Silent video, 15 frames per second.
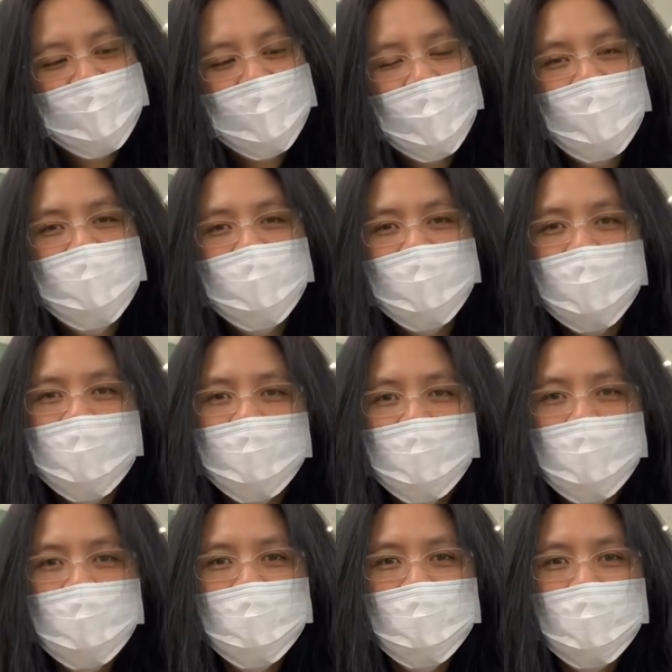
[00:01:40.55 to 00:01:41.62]
I will get
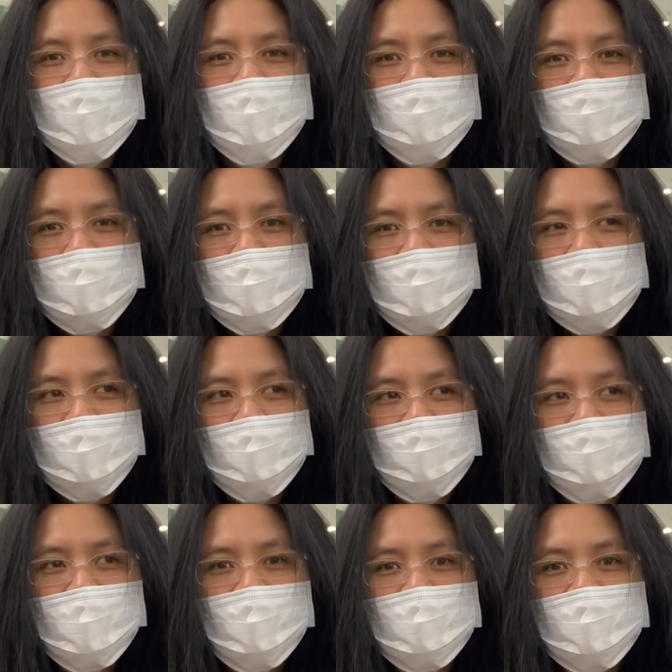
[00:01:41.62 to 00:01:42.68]
you a screenshot of
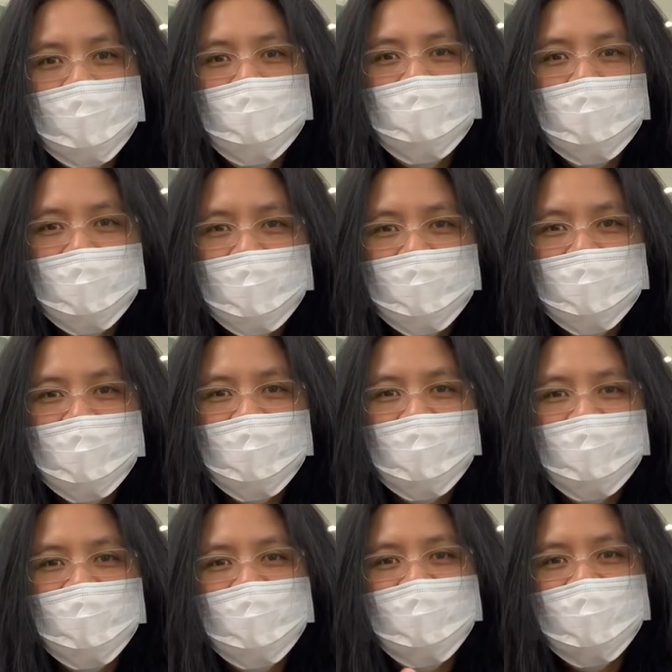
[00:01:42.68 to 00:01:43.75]
this and then we'll give it to
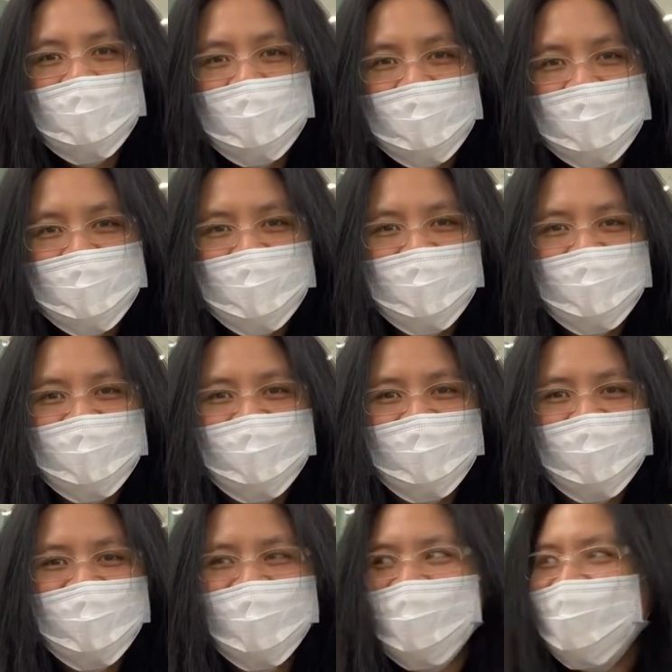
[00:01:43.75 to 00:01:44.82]
you and send it to you
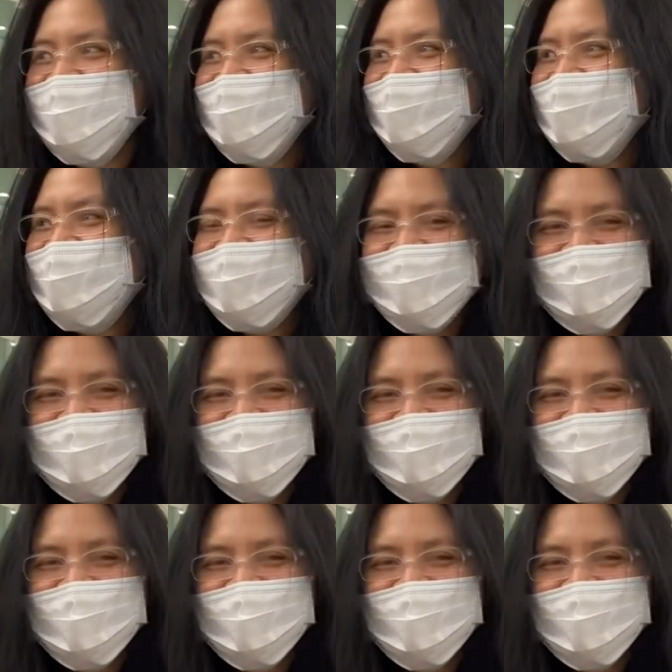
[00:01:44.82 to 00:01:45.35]
okay.